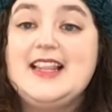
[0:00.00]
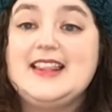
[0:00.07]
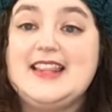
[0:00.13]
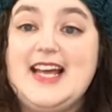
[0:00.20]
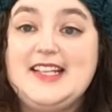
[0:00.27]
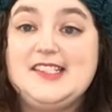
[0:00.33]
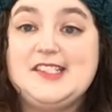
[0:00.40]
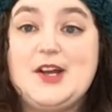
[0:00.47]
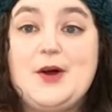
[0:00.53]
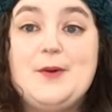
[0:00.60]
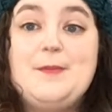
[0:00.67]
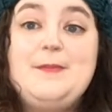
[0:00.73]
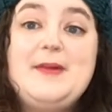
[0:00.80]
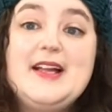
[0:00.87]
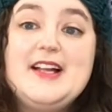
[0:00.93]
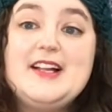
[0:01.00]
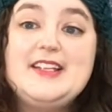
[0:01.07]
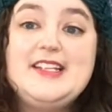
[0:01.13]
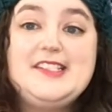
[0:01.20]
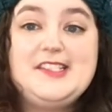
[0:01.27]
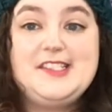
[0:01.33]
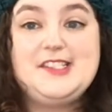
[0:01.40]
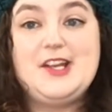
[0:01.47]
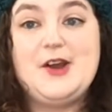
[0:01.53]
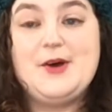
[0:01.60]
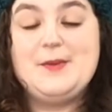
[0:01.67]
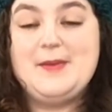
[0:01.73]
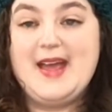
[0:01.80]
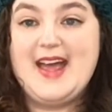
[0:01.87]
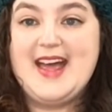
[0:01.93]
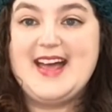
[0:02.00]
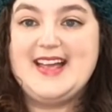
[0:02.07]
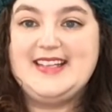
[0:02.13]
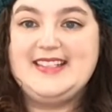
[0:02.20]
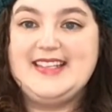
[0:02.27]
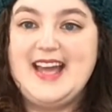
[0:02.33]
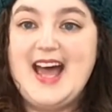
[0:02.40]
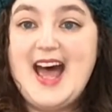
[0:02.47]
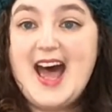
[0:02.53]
Let's go build a snowman.